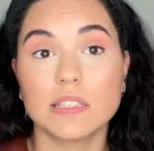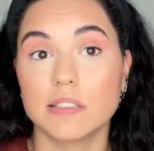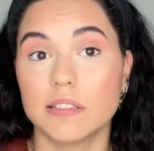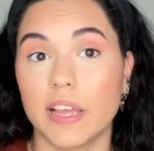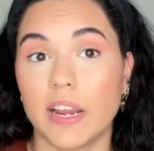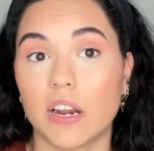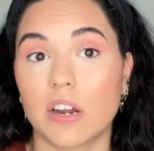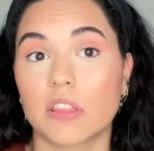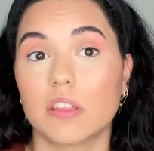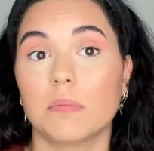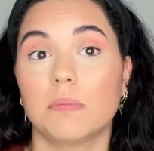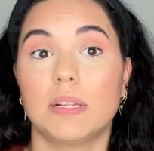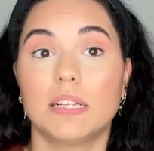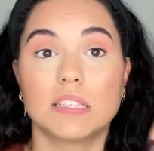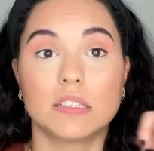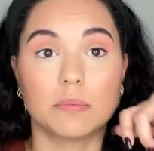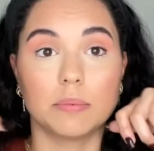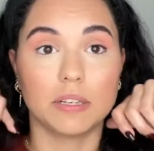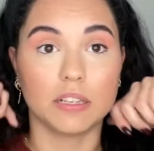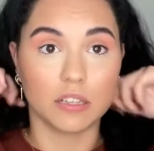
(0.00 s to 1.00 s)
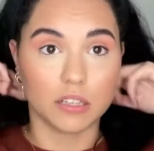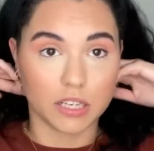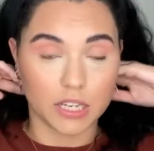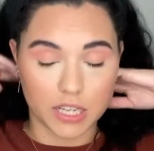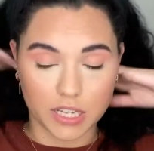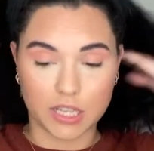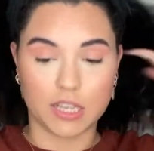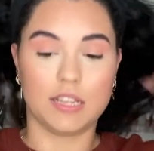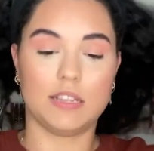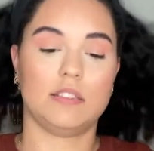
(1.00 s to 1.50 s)
is there, the
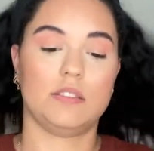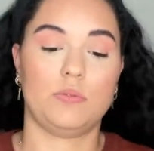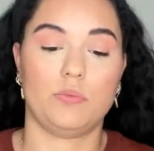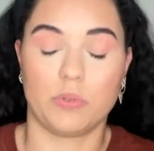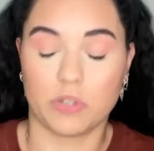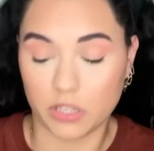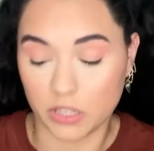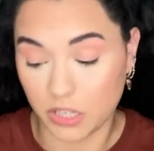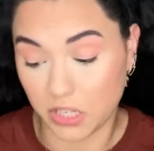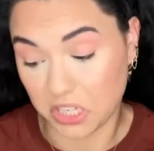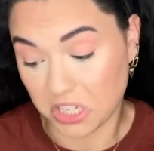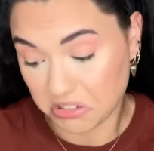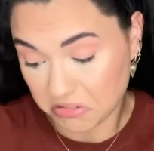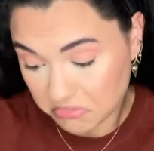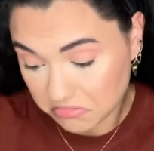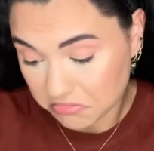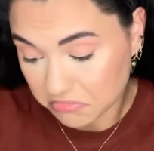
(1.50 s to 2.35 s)
blendability, it's really